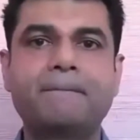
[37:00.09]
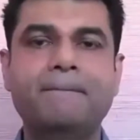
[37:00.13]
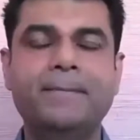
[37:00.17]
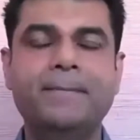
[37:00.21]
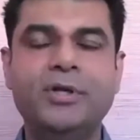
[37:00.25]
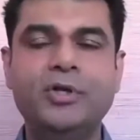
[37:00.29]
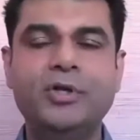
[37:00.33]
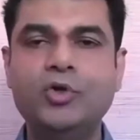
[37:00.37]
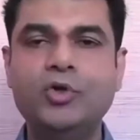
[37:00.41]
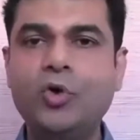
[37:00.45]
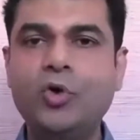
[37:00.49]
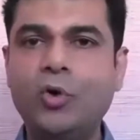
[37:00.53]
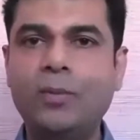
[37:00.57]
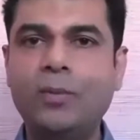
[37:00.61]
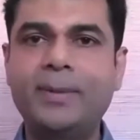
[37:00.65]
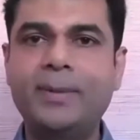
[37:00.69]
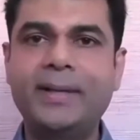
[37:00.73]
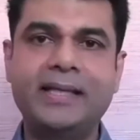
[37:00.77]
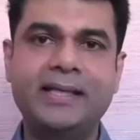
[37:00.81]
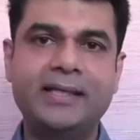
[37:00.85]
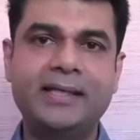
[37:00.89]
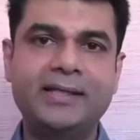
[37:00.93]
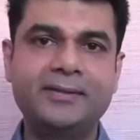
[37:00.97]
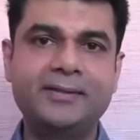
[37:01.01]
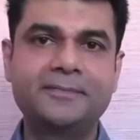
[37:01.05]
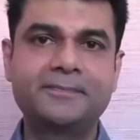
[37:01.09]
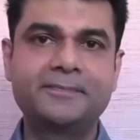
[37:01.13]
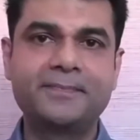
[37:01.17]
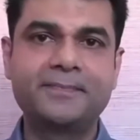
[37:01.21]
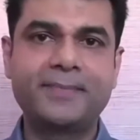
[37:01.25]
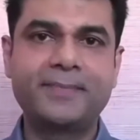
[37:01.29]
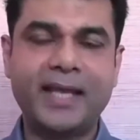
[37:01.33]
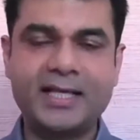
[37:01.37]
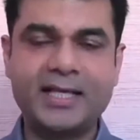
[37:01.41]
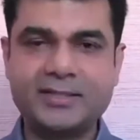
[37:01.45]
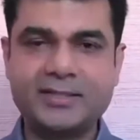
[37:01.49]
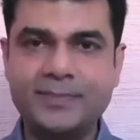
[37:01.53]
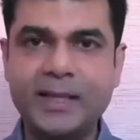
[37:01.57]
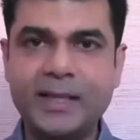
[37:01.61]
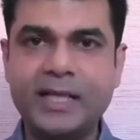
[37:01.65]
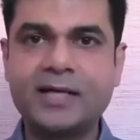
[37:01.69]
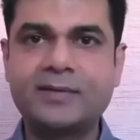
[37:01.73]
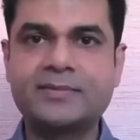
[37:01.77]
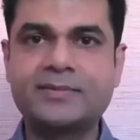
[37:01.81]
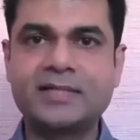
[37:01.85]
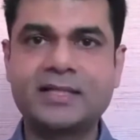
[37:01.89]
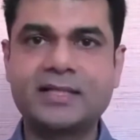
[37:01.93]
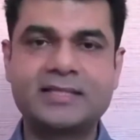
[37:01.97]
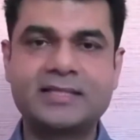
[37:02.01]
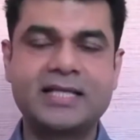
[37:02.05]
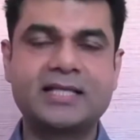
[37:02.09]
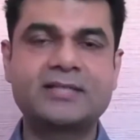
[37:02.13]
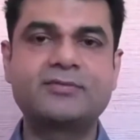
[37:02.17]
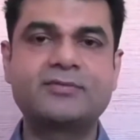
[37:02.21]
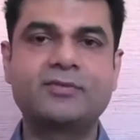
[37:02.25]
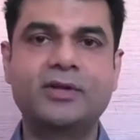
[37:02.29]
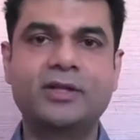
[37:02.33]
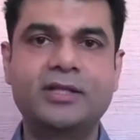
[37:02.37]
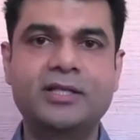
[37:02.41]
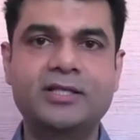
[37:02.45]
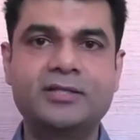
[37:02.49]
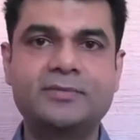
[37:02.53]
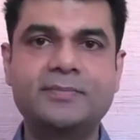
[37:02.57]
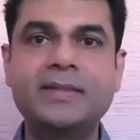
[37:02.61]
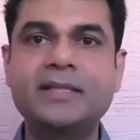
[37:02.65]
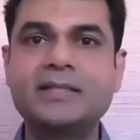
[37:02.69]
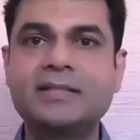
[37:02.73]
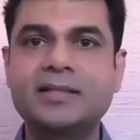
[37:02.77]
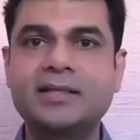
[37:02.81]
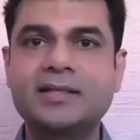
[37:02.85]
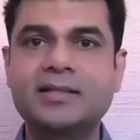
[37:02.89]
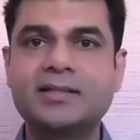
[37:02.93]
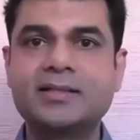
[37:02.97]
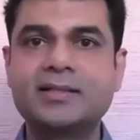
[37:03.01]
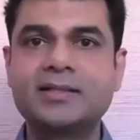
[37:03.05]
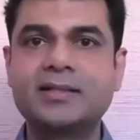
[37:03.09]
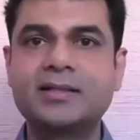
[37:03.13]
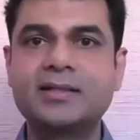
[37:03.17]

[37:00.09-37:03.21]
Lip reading: Nobody has become successful in this business